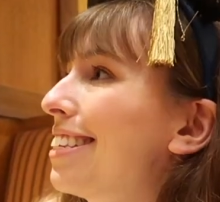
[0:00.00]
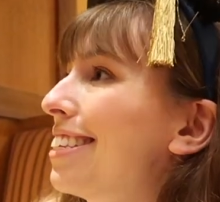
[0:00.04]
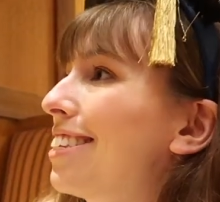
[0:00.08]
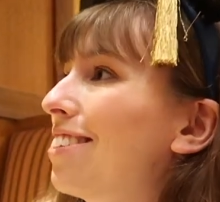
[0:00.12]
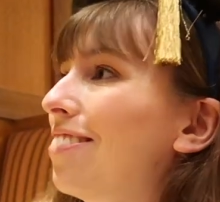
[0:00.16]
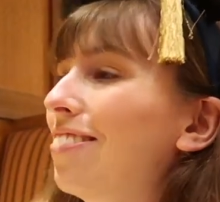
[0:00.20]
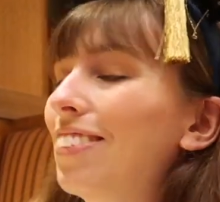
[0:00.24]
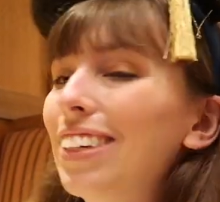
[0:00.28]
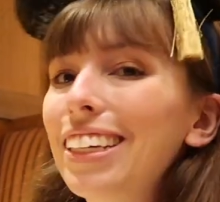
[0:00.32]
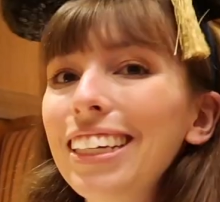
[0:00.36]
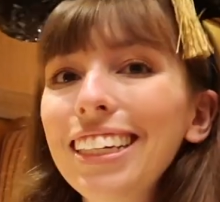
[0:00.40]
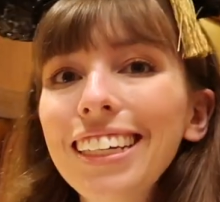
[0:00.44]

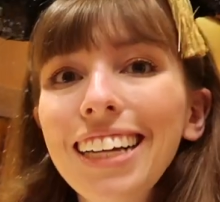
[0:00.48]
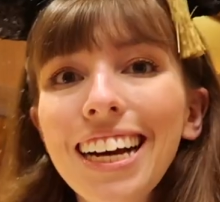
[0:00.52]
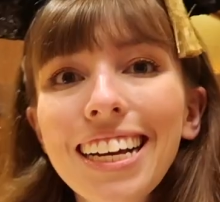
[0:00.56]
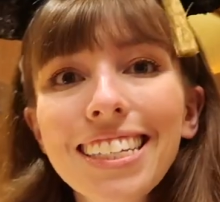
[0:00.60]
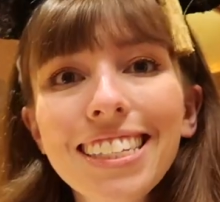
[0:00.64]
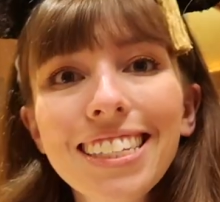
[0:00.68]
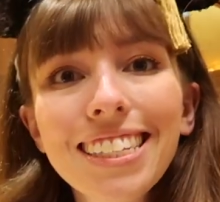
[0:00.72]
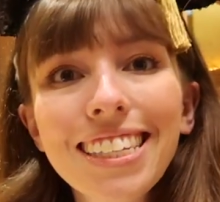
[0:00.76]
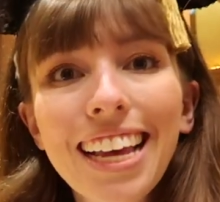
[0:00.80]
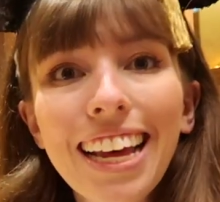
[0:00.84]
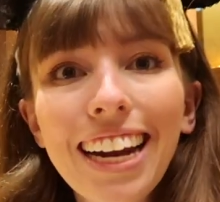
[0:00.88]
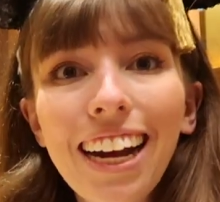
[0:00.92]
It's a really
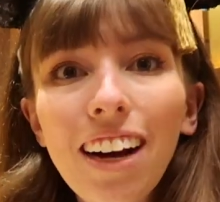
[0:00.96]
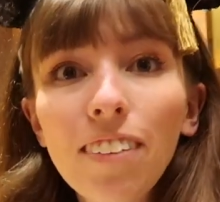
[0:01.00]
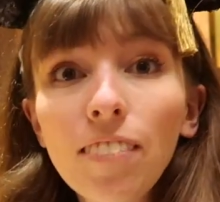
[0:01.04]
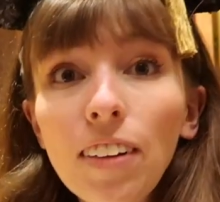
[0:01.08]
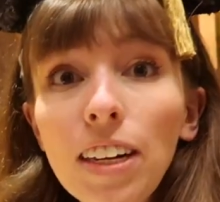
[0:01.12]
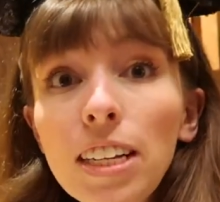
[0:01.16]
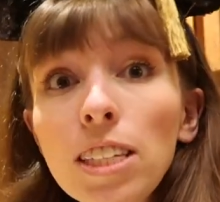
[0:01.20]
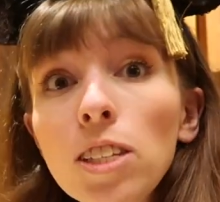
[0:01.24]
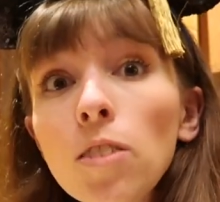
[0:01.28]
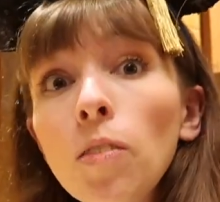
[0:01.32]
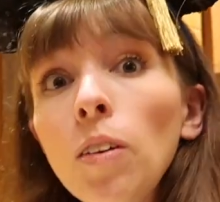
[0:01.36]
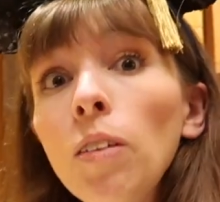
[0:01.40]
nice setup
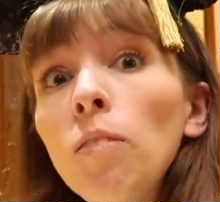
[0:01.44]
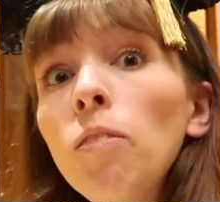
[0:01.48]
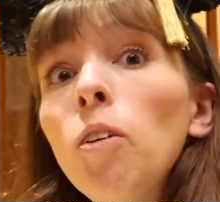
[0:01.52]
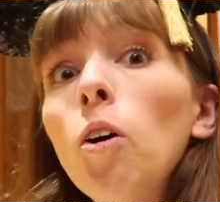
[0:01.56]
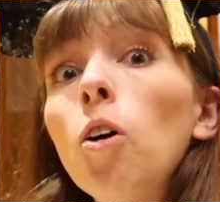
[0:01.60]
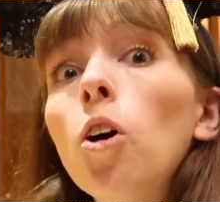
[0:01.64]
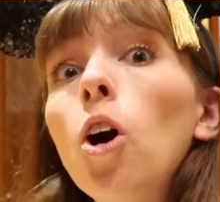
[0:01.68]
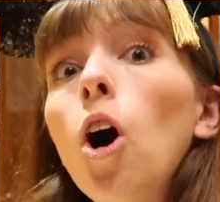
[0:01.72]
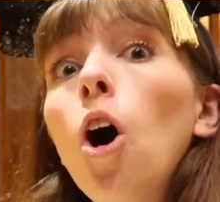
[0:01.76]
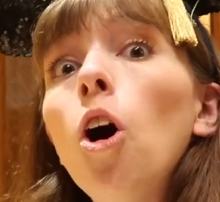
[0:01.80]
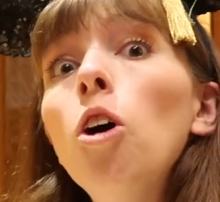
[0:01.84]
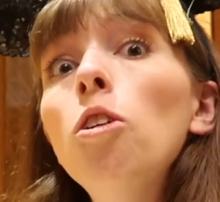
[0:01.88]
and it's a bit
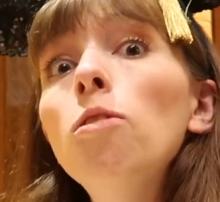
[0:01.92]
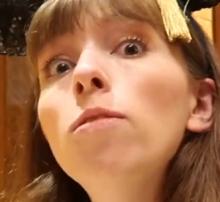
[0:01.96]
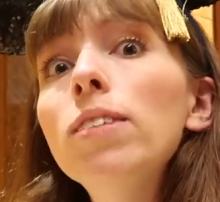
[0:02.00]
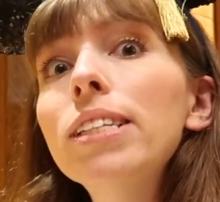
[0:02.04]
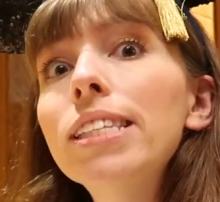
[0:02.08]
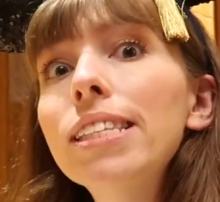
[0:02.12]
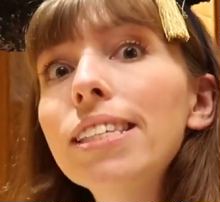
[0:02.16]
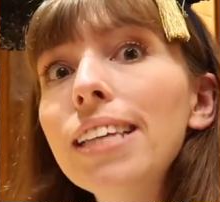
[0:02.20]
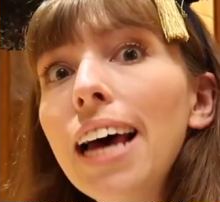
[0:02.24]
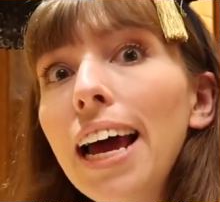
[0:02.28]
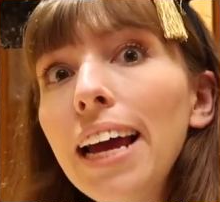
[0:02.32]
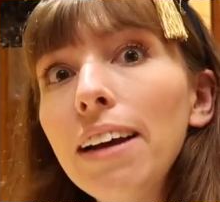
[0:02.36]
more COVID
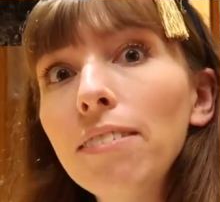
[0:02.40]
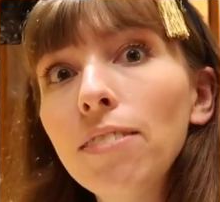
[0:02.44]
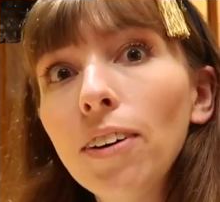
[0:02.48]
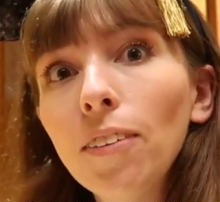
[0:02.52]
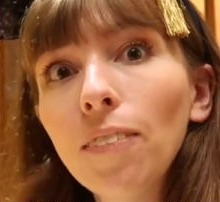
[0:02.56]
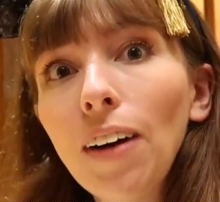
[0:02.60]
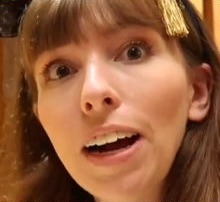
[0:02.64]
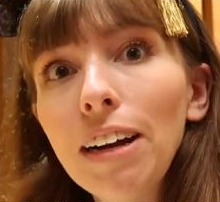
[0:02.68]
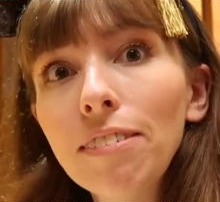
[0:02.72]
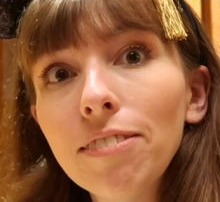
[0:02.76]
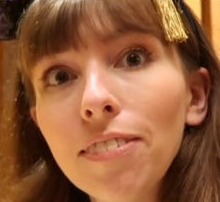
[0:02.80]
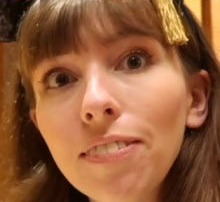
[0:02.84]
safe
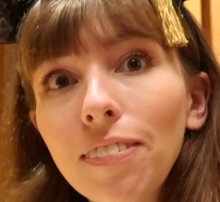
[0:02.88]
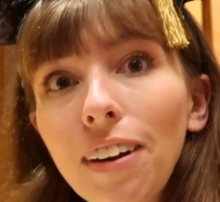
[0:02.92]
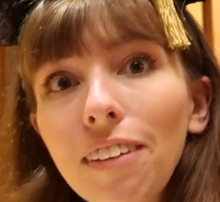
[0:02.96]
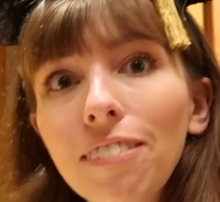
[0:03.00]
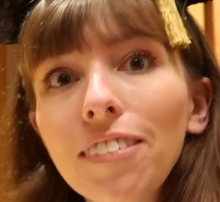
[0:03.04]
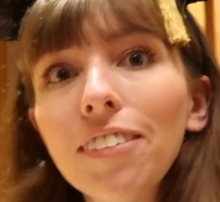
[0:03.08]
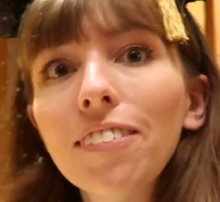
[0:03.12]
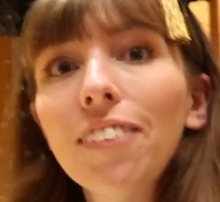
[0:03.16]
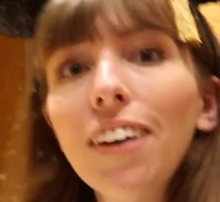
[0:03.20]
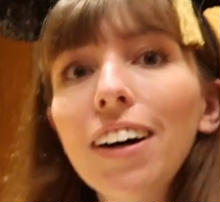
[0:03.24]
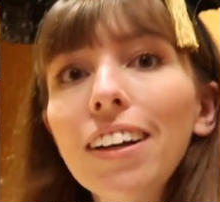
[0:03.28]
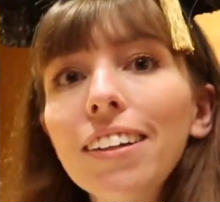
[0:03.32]
away from
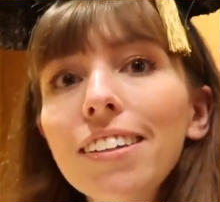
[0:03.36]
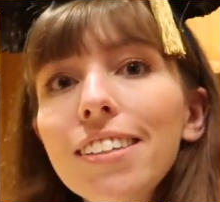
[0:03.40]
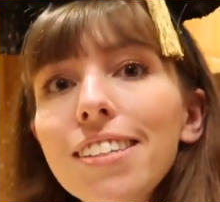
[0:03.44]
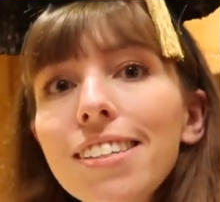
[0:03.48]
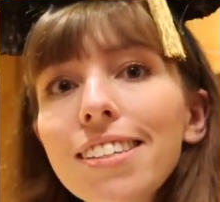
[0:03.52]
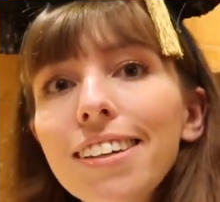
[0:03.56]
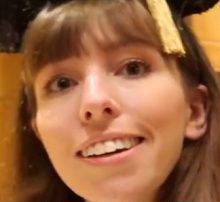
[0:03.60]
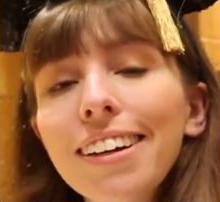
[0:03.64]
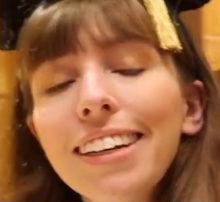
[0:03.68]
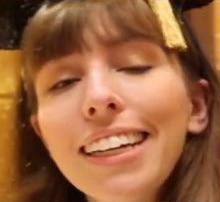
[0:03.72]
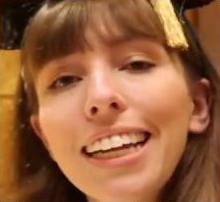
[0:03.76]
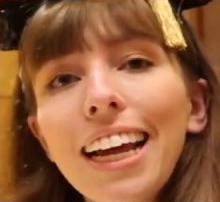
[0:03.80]
everyone.
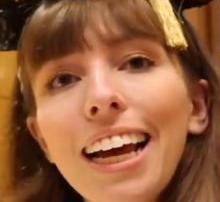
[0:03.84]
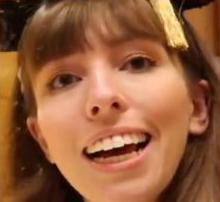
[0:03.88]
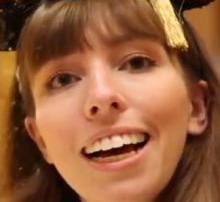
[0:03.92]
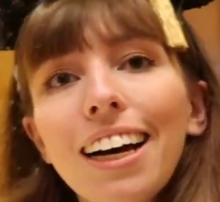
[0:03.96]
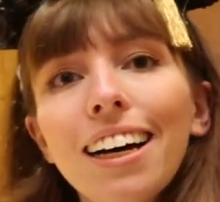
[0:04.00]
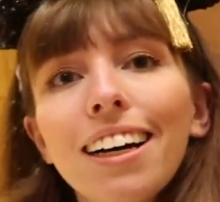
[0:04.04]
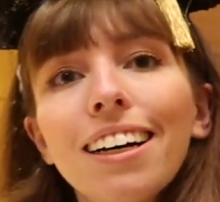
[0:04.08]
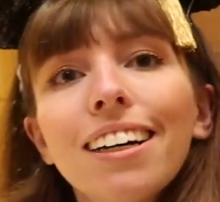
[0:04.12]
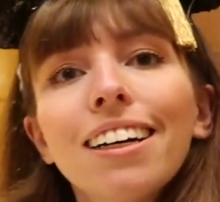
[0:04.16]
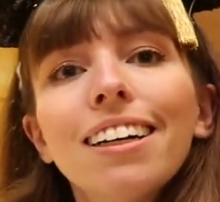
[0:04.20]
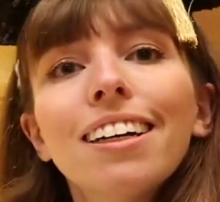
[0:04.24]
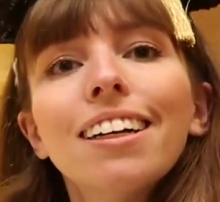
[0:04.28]
So
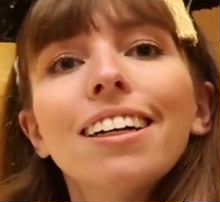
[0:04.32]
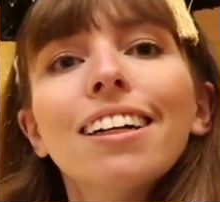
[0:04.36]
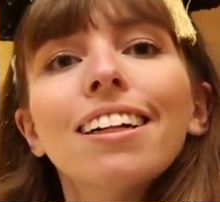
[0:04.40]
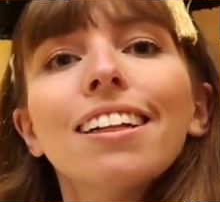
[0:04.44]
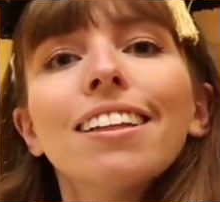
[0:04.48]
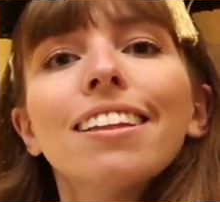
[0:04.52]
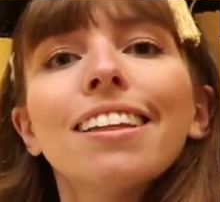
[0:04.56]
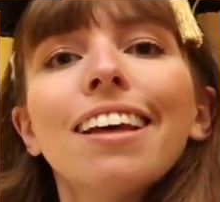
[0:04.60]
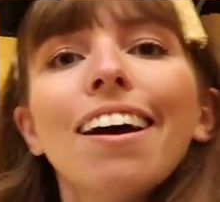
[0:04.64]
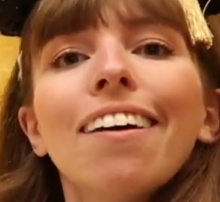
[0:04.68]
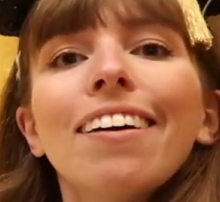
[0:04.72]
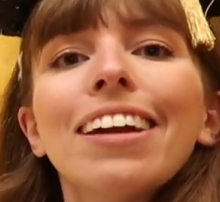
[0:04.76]
yeah,
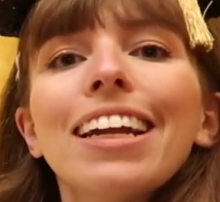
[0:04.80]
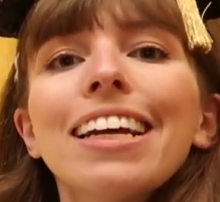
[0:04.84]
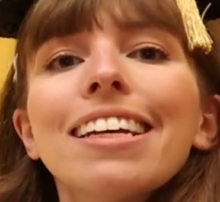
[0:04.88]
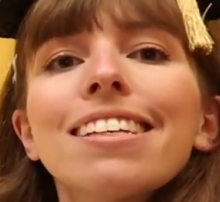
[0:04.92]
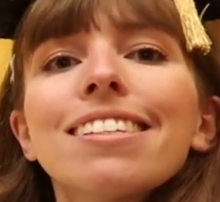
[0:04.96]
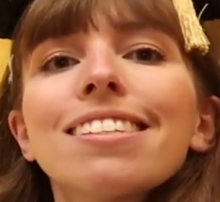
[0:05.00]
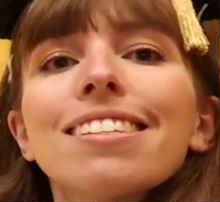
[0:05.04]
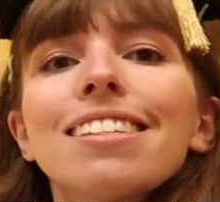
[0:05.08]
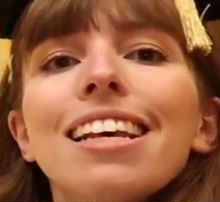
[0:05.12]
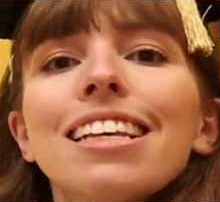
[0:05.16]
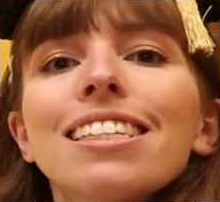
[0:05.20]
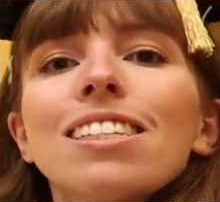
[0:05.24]
there it
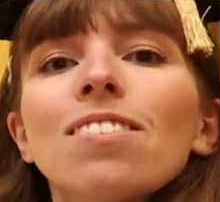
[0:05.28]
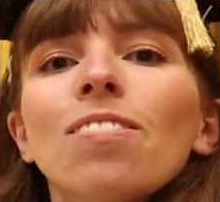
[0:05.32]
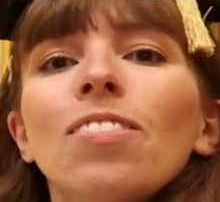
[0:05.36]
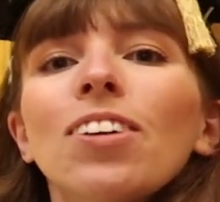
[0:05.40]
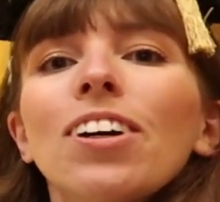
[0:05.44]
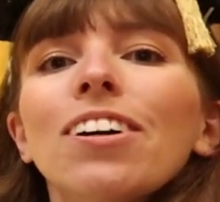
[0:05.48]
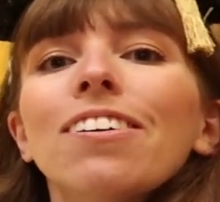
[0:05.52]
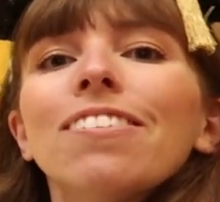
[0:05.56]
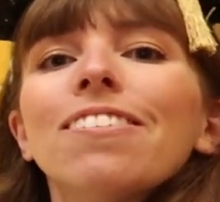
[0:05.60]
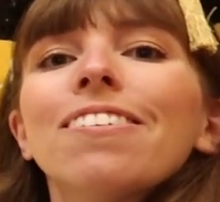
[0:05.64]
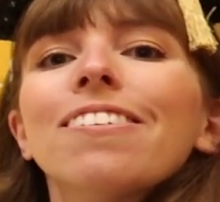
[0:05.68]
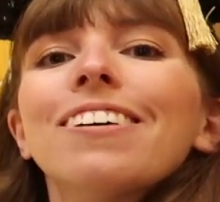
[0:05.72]
is, there's the
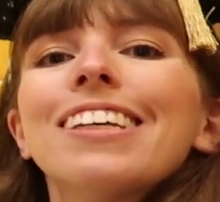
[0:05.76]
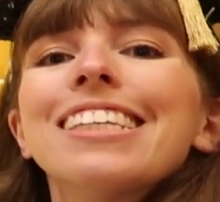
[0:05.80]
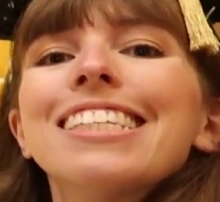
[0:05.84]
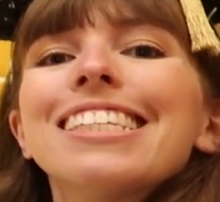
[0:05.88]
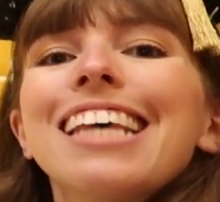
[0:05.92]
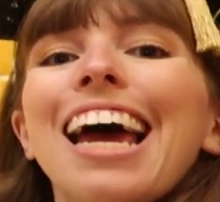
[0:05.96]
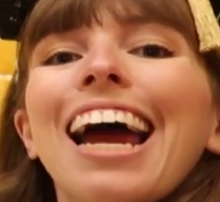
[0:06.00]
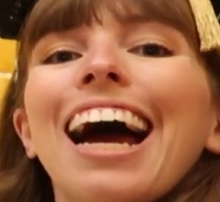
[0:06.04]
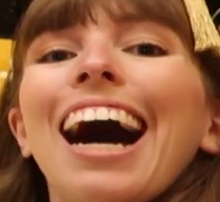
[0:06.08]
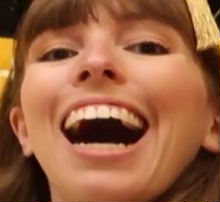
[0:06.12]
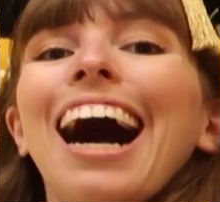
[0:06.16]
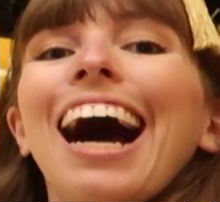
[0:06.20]
booth.
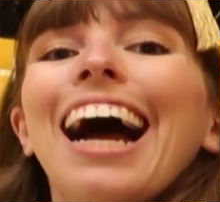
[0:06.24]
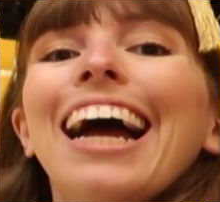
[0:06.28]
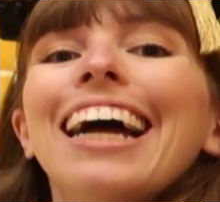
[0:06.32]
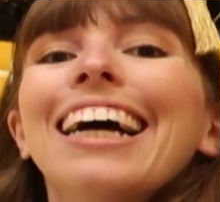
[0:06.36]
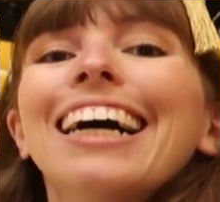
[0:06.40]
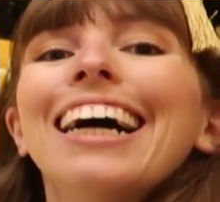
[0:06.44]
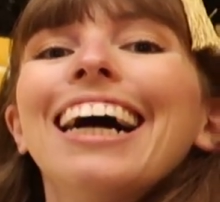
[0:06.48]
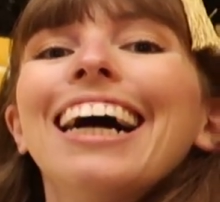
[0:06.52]
Say hi.